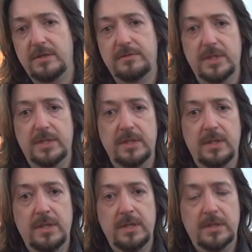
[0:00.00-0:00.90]
centuries,
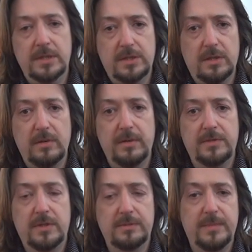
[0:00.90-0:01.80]
the story
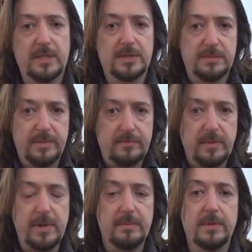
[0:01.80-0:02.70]
of George Marsh has been
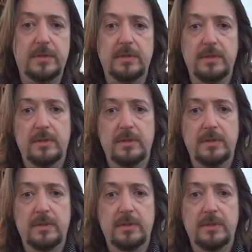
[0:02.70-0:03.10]
remembered